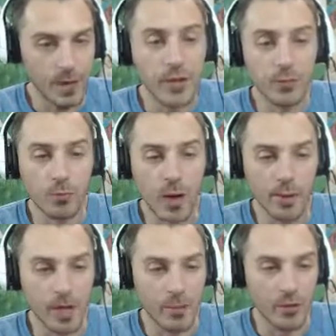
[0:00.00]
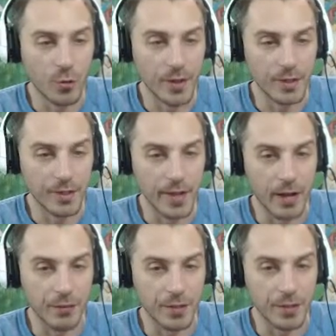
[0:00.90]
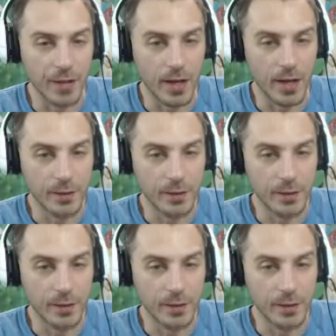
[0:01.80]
And it's probably time to go ahead and take out these